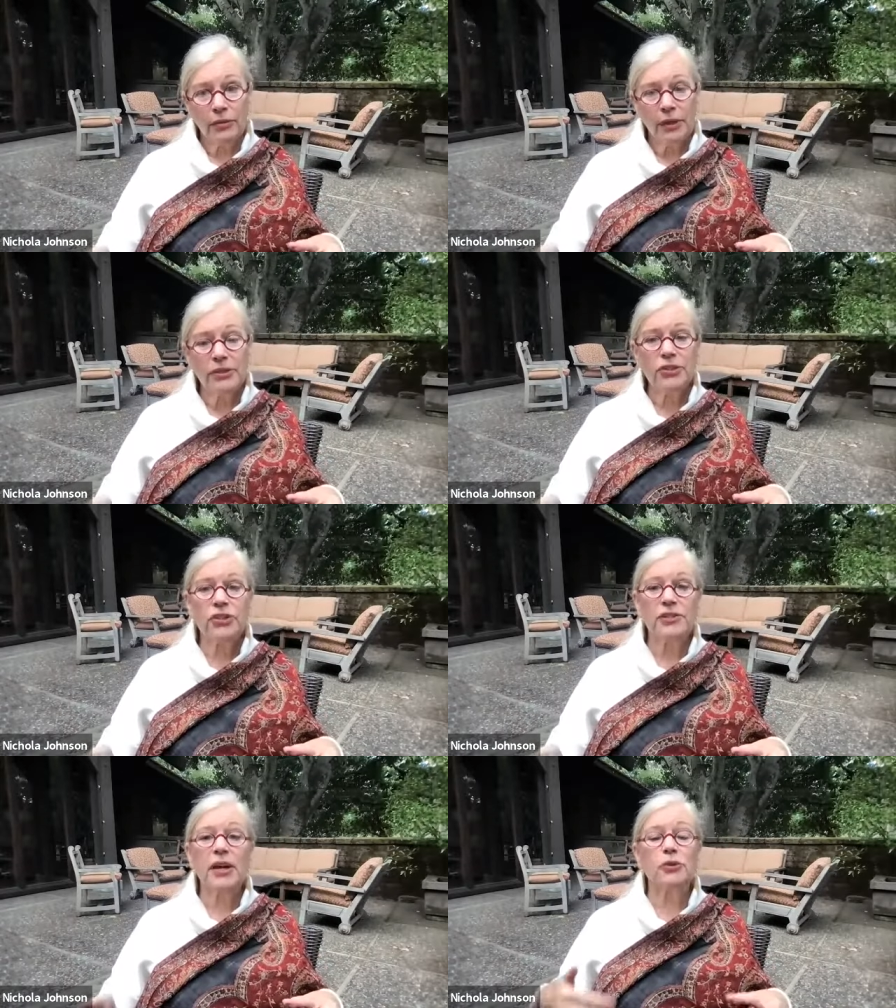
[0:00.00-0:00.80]
It's
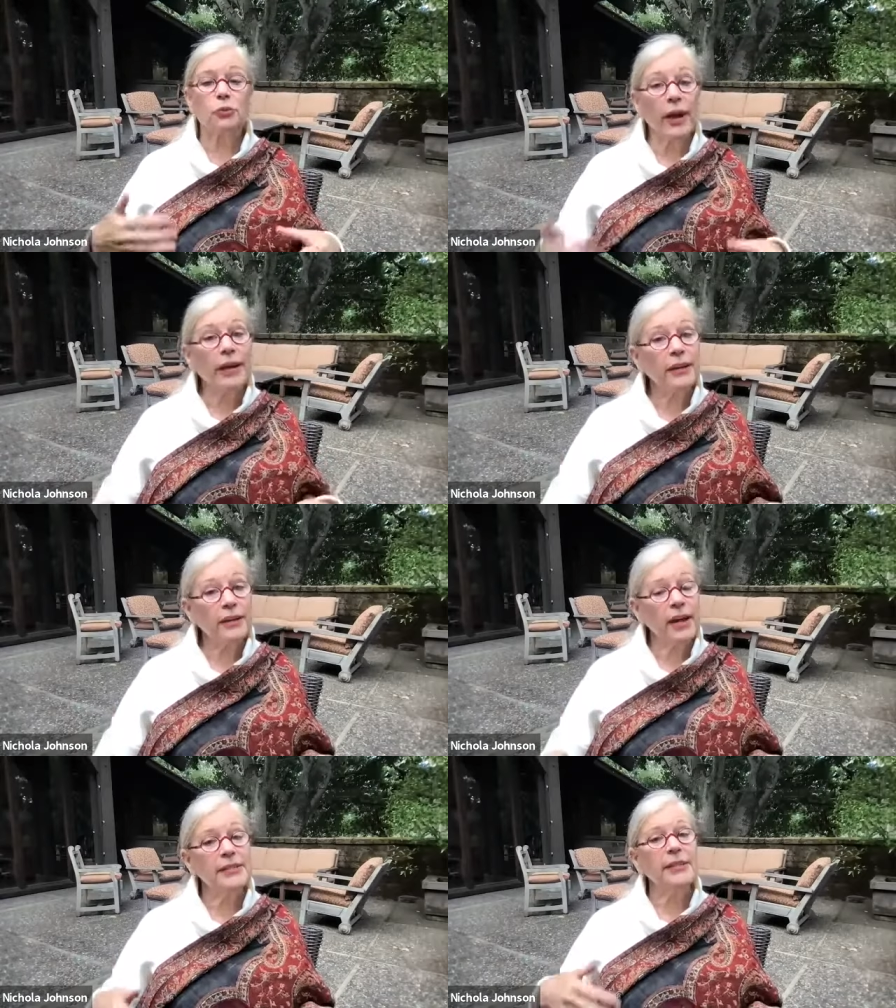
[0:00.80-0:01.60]
just us
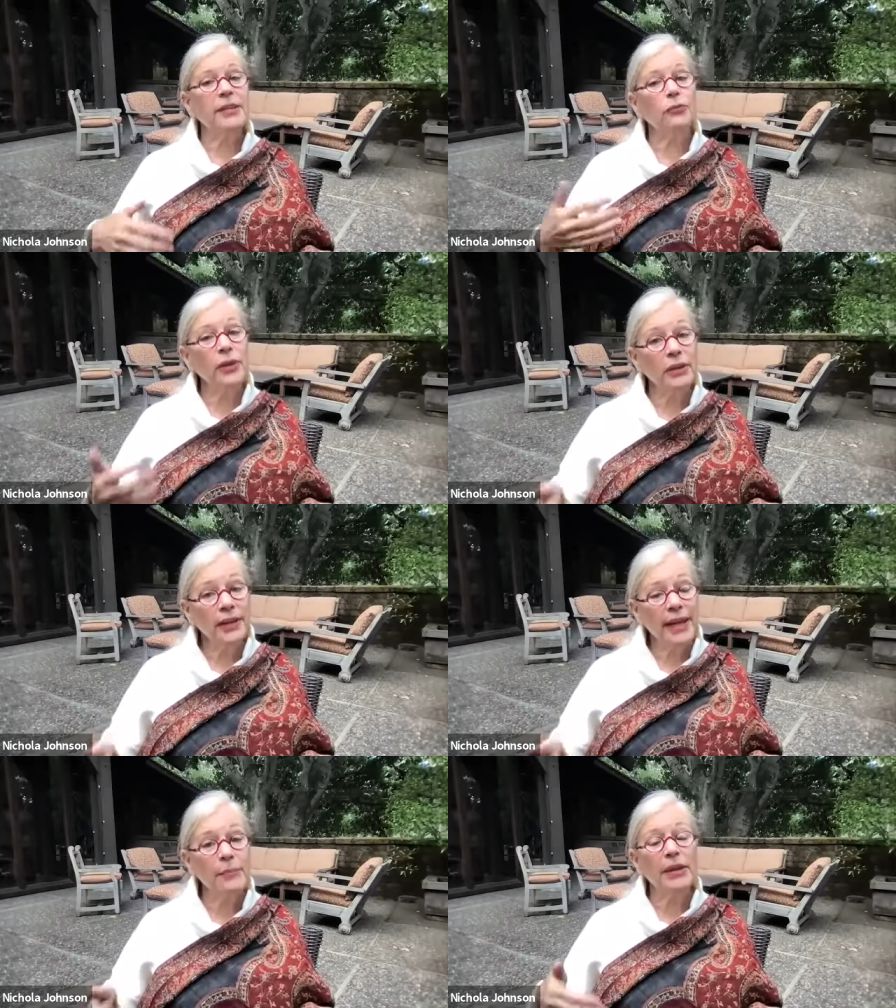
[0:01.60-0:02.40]
recognizing and
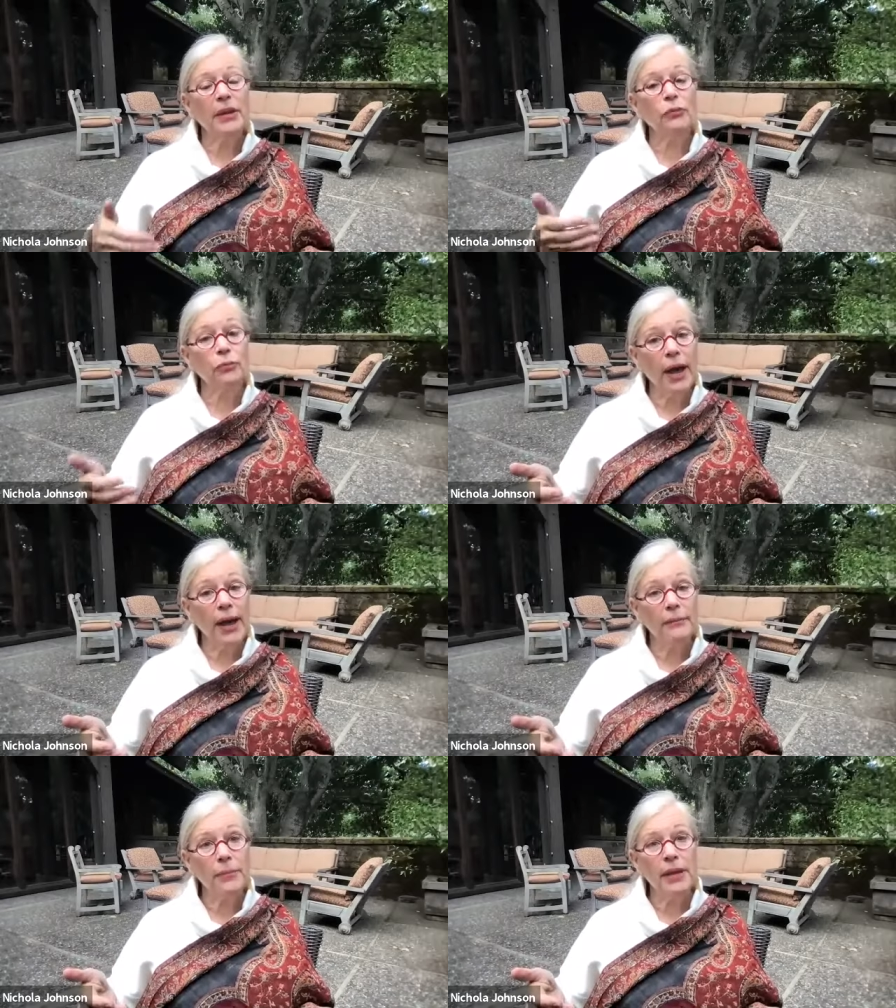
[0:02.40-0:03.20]
reclaiming and,
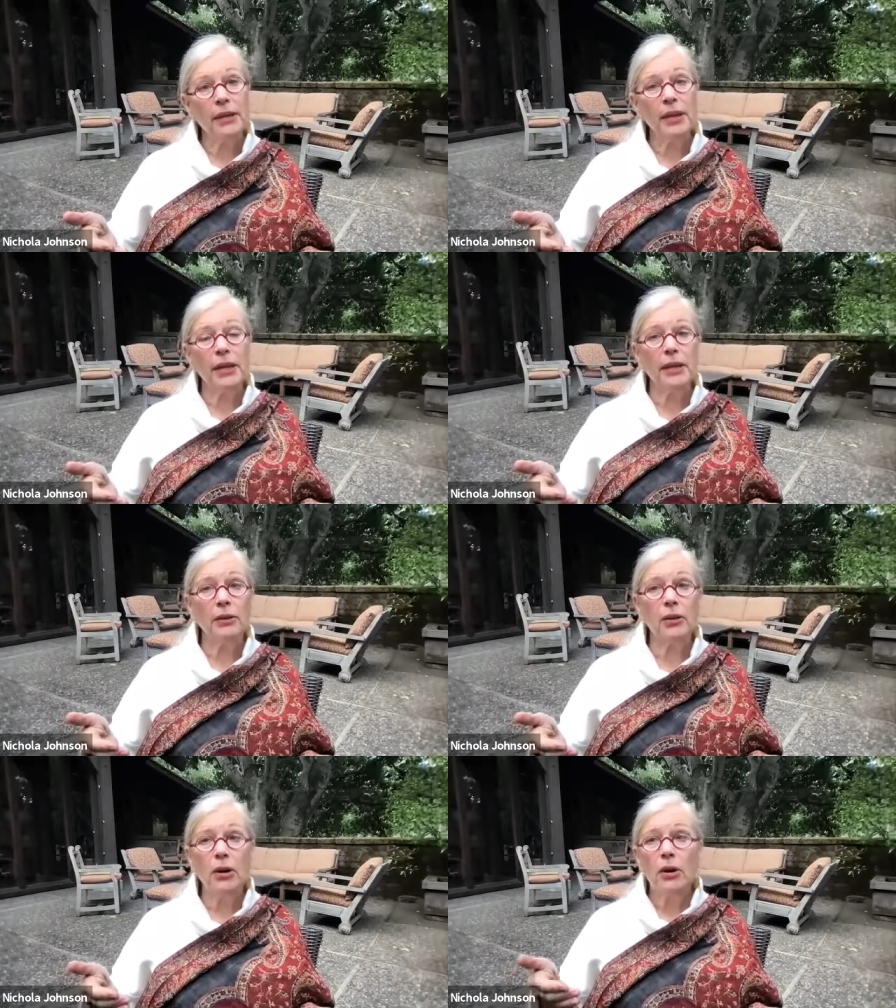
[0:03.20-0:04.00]
and being
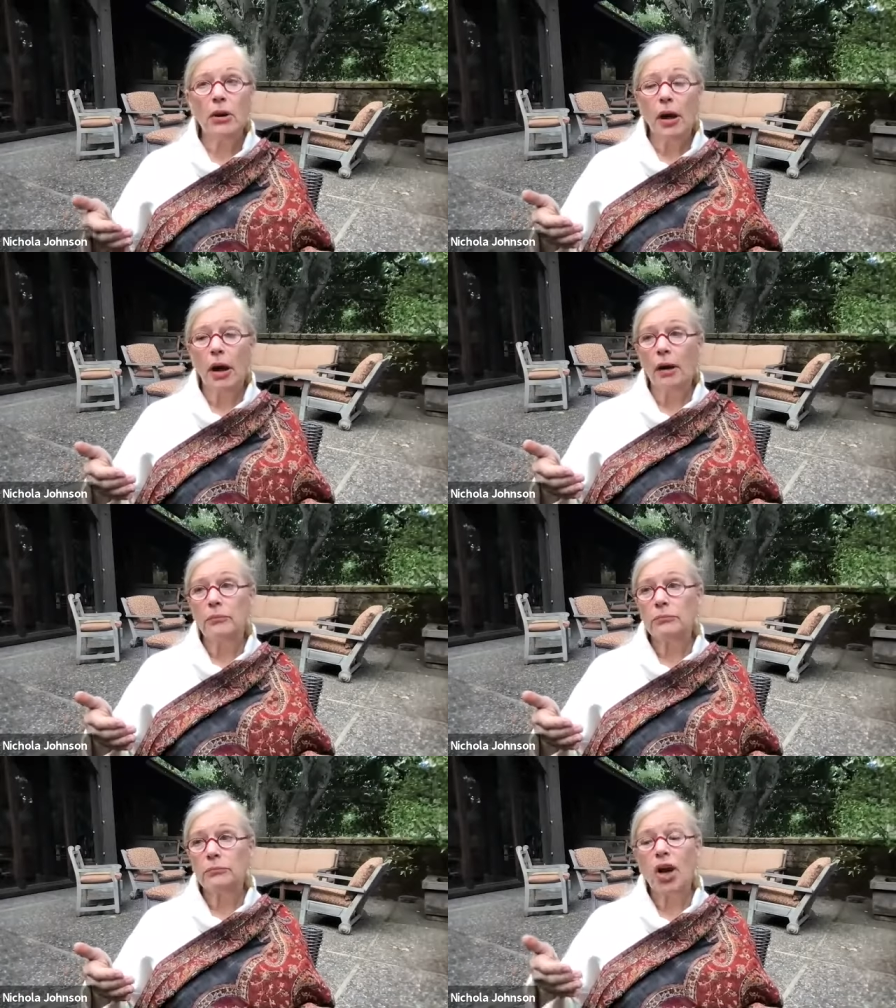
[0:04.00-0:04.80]
in
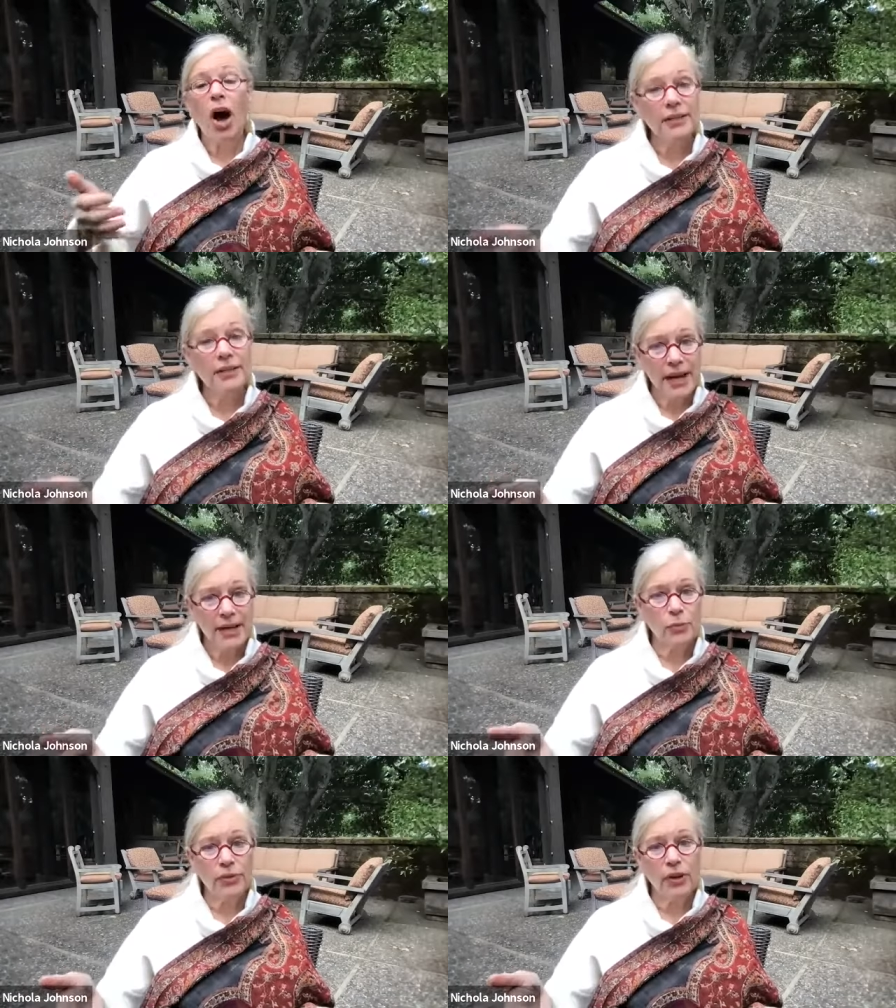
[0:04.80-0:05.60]
um,
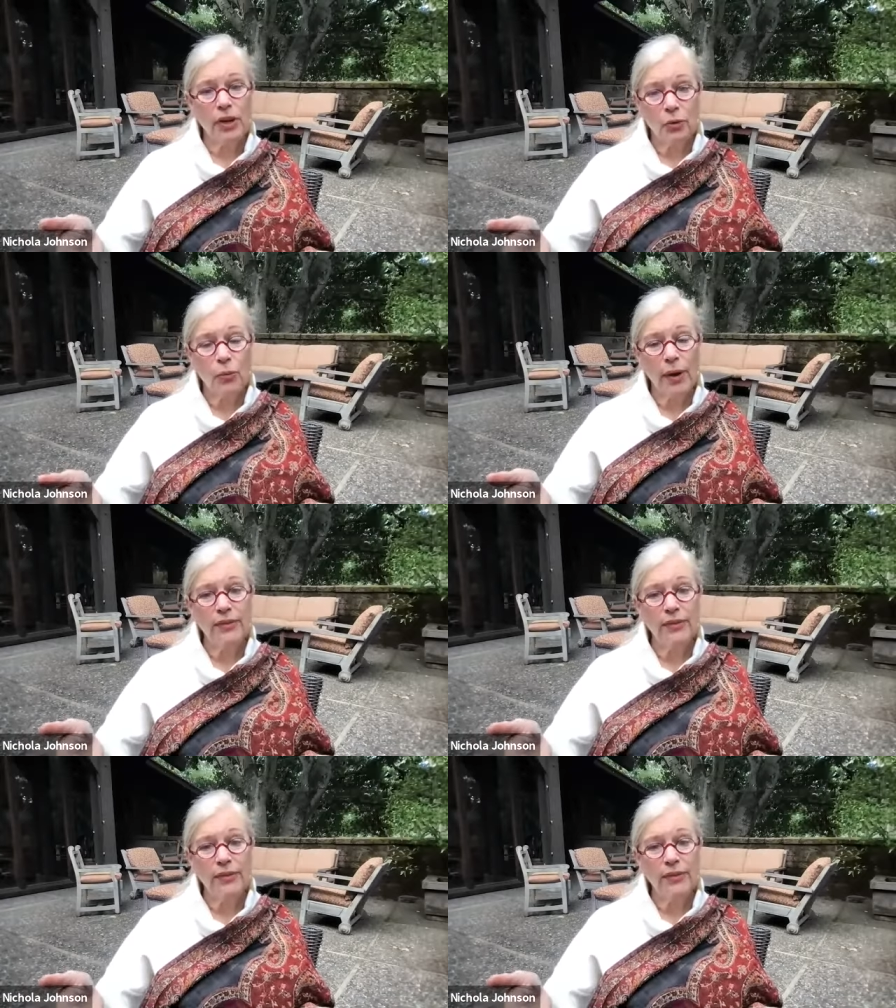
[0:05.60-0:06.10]
contact with it in a way